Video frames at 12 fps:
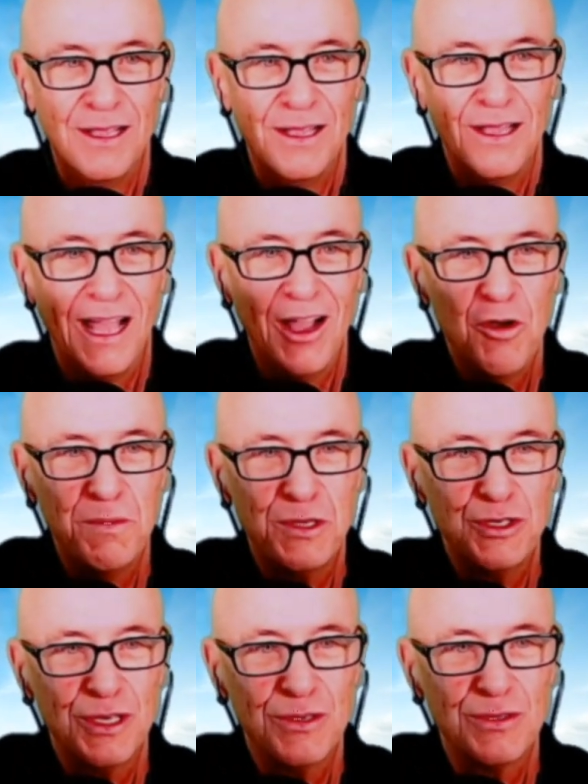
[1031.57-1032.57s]
I hope it
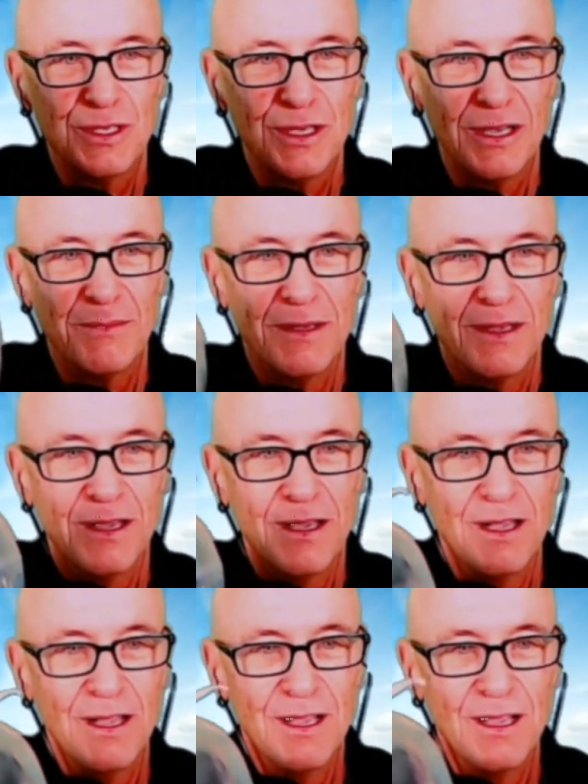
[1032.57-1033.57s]
shows up.
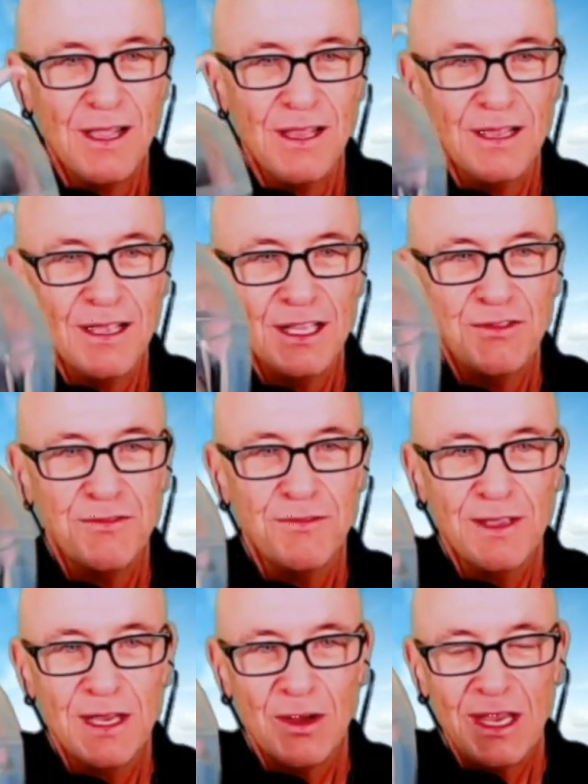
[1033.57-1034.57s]
It's
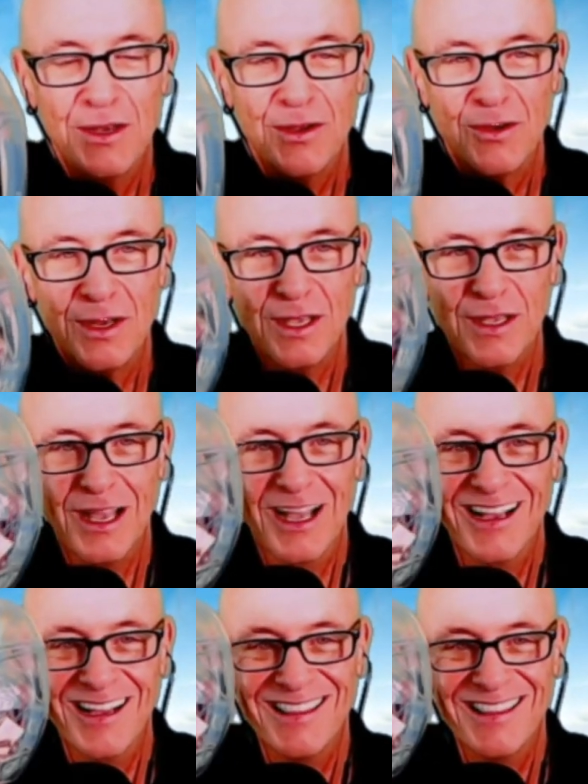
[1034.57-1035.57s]
very dirty.
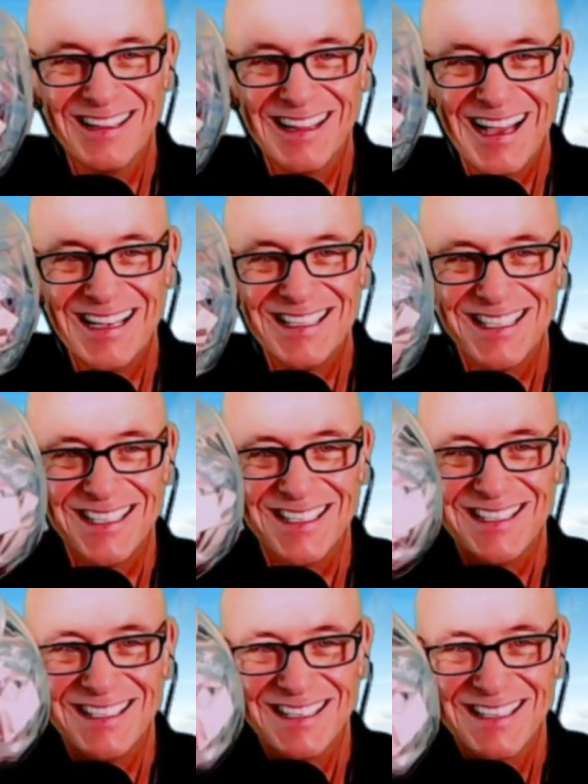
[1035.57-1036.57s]
The glass
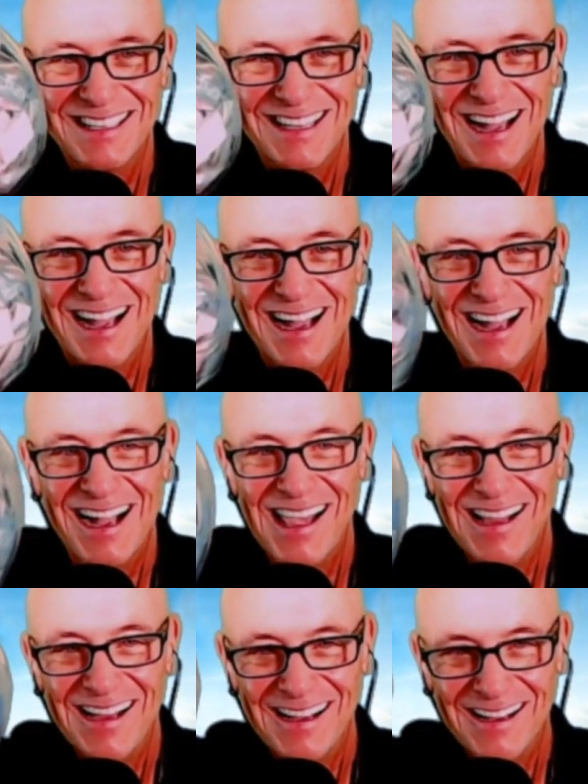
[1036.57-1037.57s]
is.
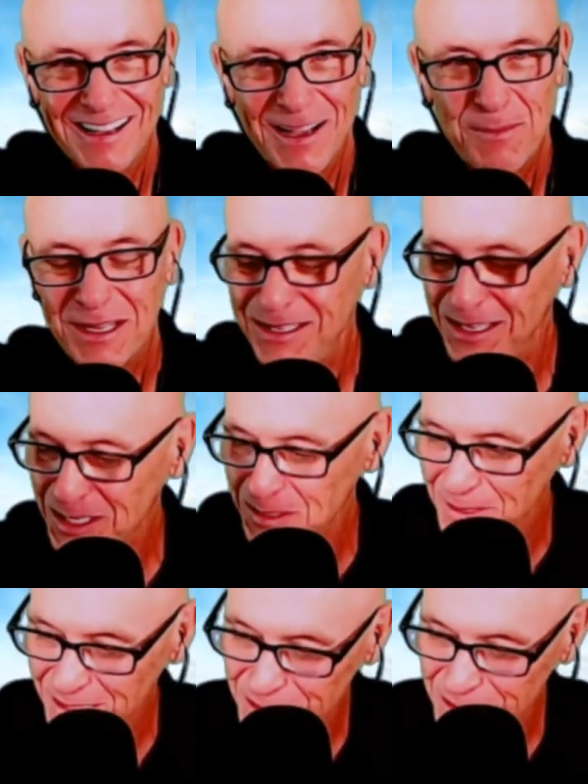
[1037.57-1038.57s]
I'm going to tell you about this